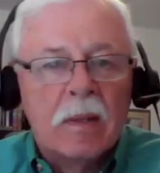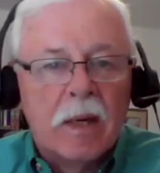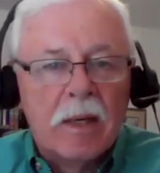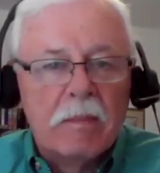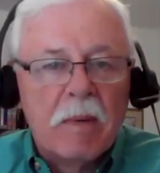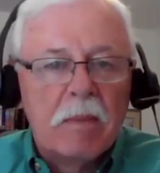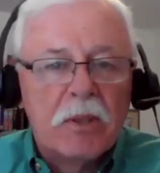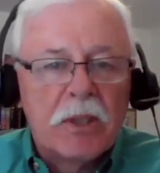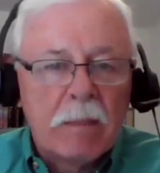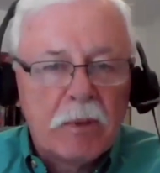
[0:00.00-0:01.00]
Now, you remember
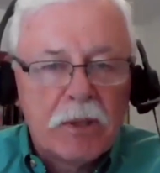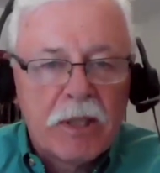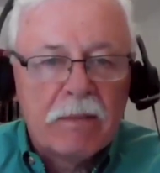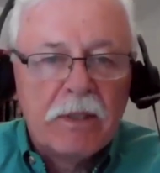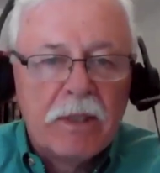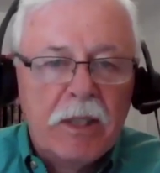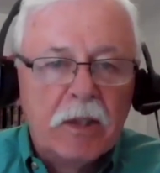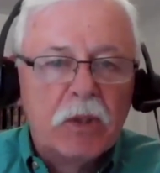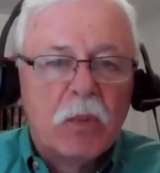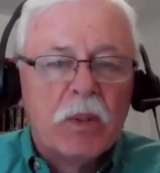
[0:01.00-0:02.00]
chapter seven
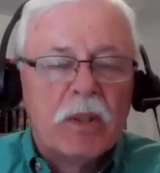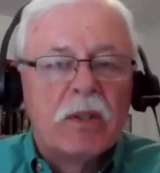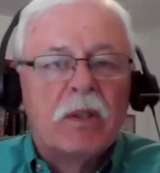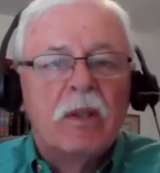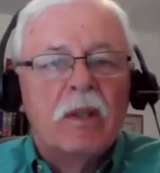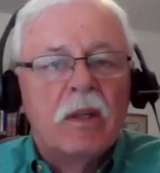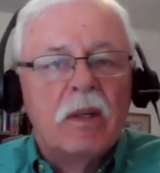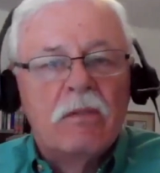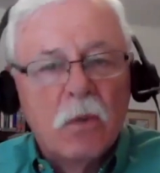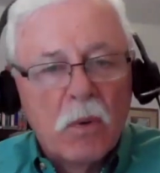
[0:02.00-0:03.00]
deals with
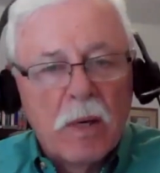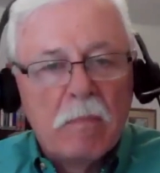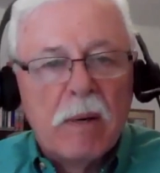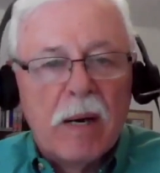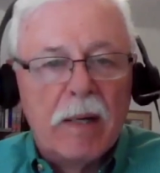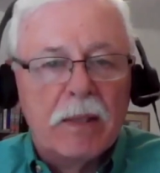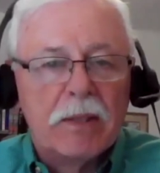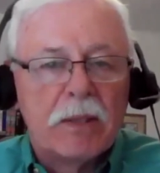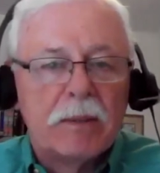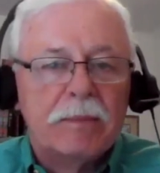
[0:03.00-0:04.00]
four
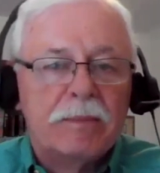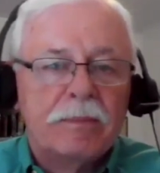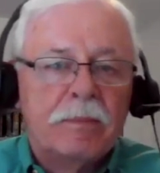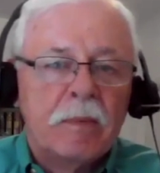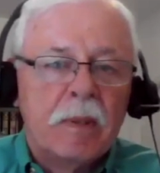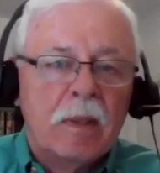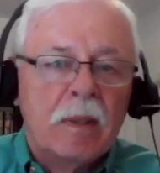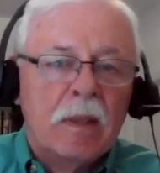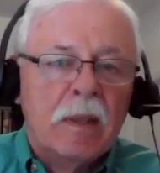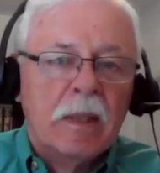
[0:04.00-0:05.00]
empires.
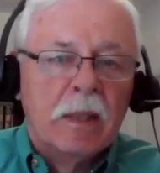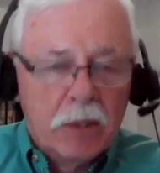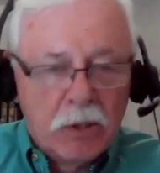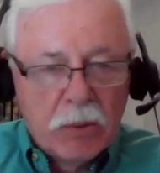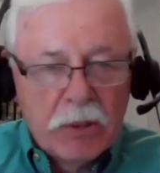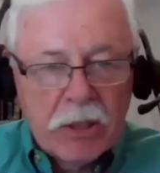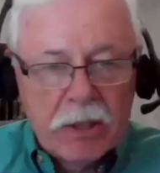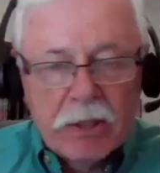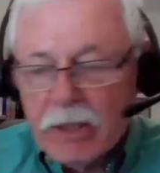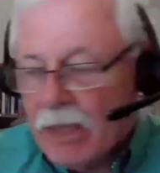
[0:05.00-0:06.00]
In the Jewish
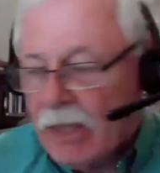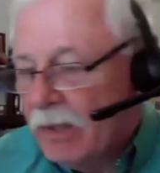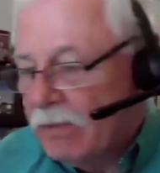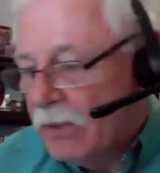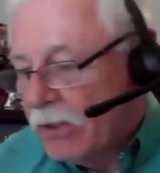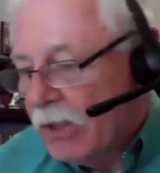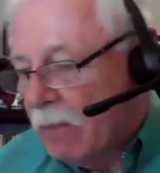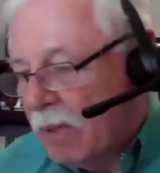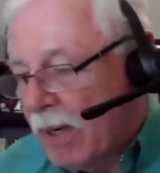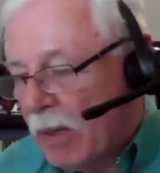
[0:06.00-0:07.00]
understanding, the first
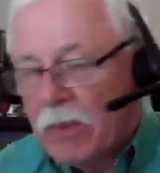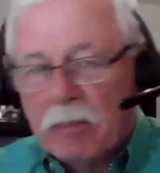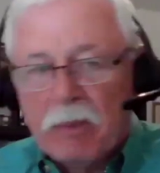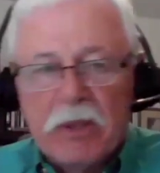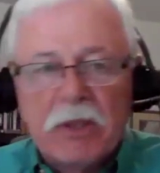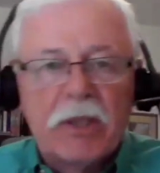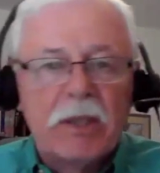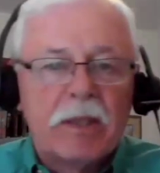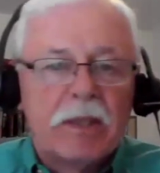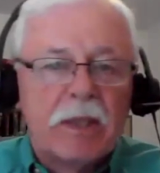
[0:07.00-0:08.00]
empire was
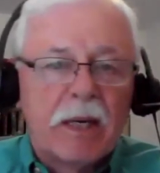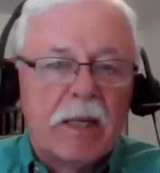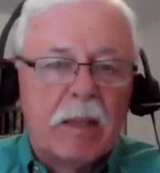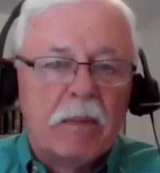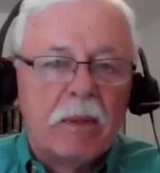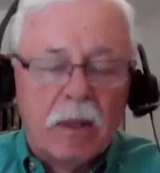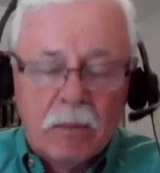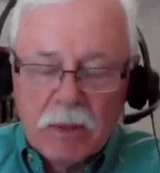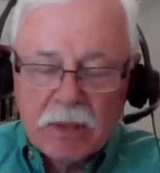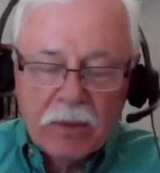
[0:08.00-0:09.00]
Persia. The second empire
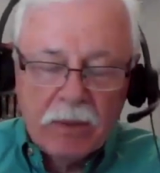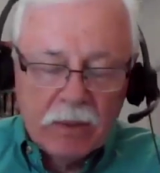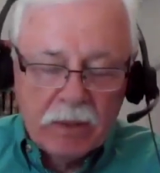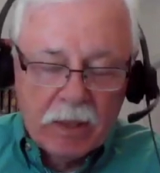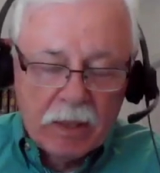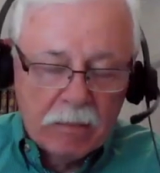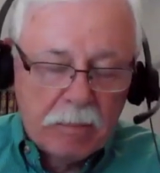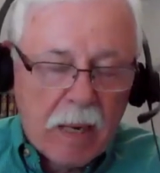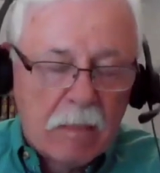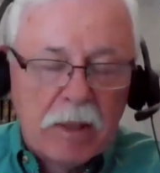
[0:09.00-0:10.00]
was uh,
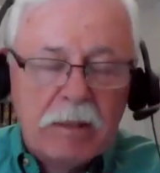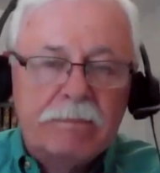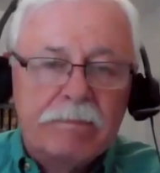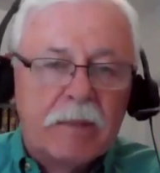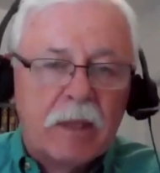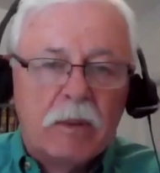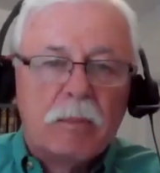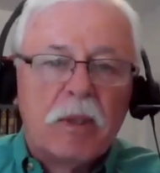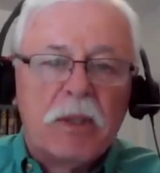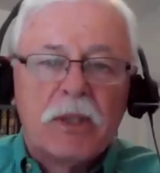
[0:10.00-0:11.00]
Babylon. Then it was
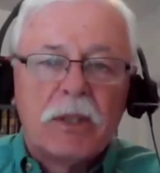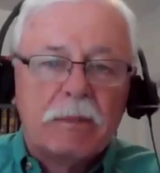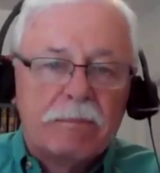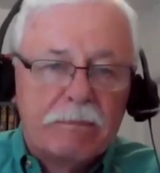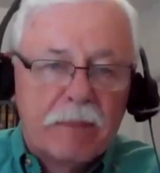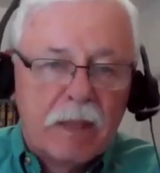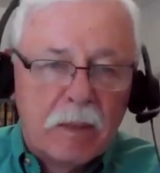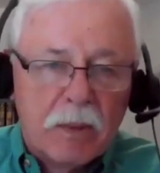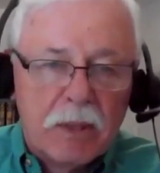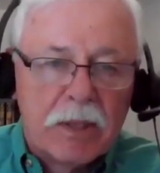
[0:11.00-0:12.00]
Persia. Then
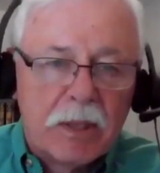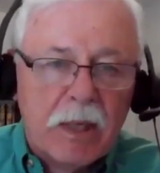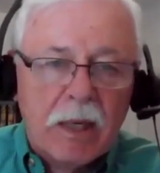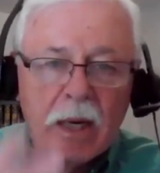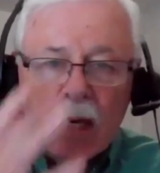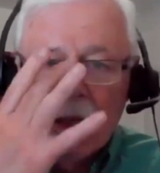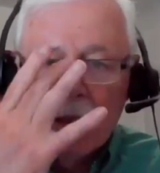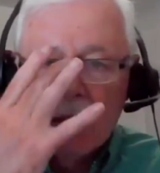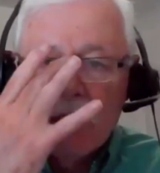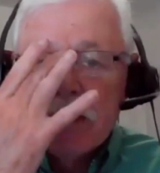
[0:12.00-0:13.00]
it was
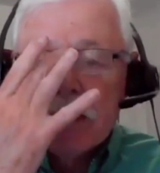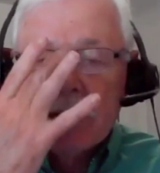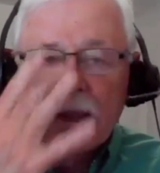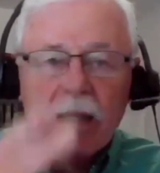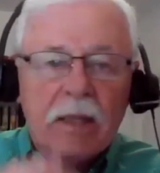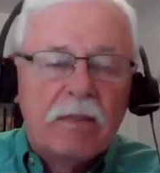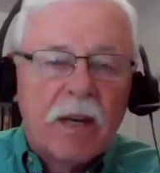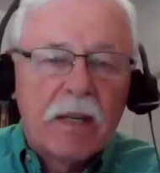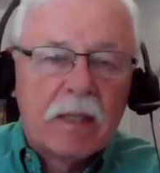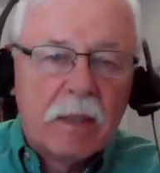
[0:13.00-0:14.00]
uh, Greece. And then
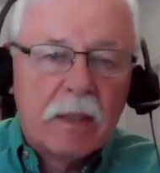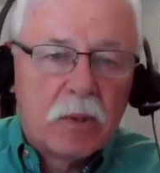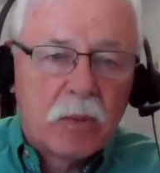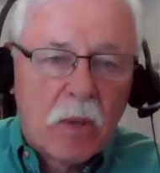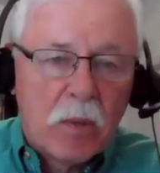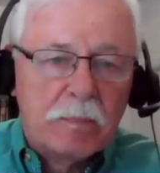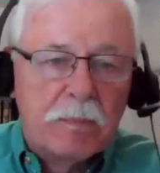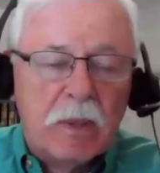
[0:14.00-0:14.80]
finally, it was Rome.